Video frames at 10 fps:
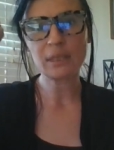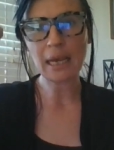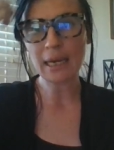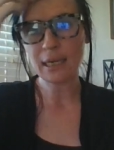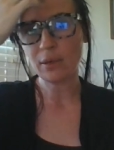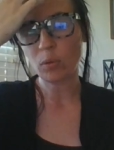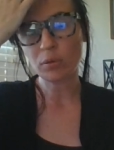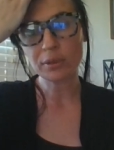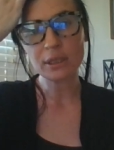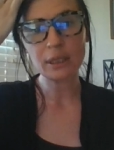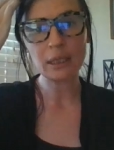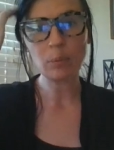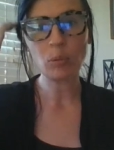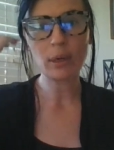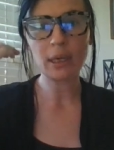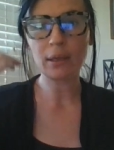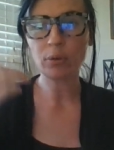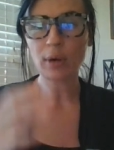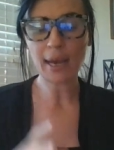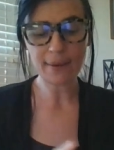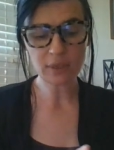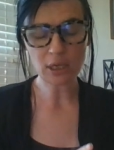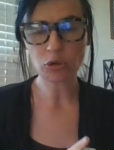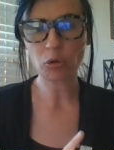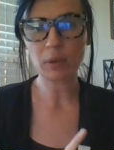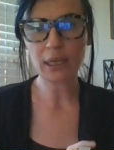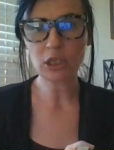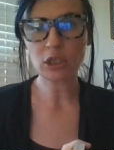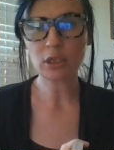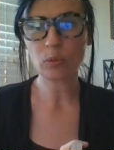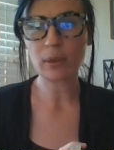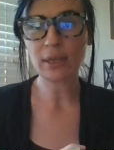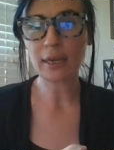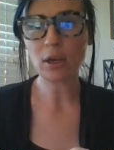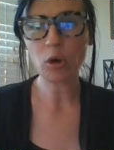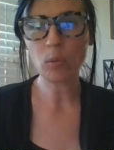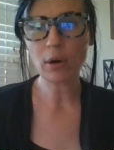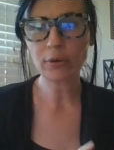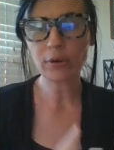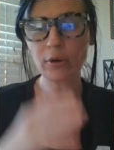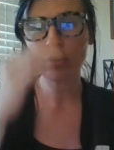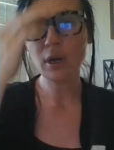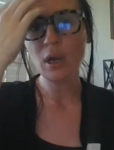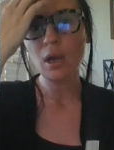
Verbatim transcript: date or sleep with or have sexual relations with a coworker